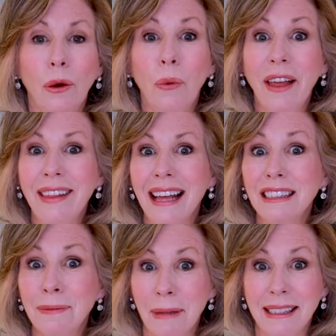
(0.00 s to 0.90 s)
The one
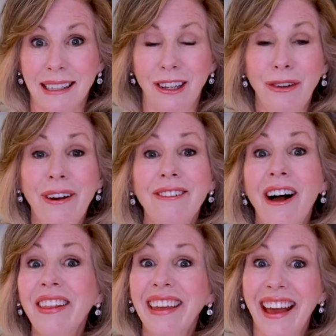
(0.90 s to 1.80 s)
that's missing. You have
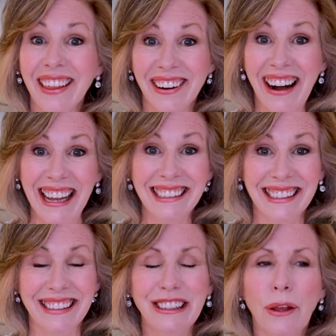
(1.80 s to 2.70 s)
all the other
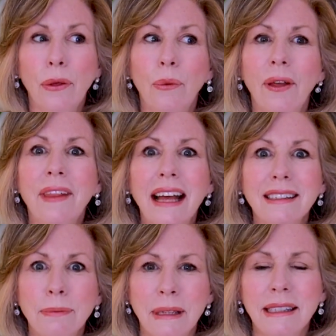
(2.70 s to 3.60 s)
aces, so the one
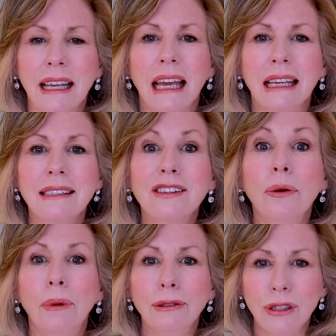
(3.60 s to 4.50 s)
that's missing is the
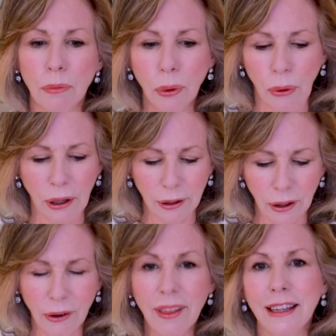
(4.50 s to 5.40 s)
most important,
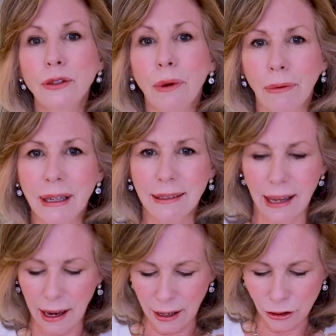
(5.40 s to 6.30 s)
or that's what we
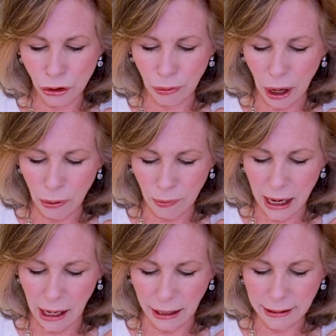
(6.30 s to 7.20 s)
say in tarot
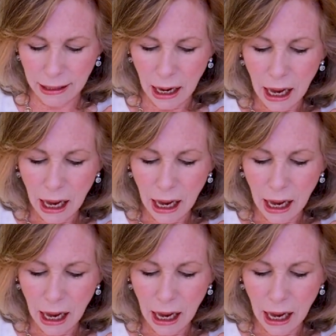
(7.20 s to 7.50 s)
readings.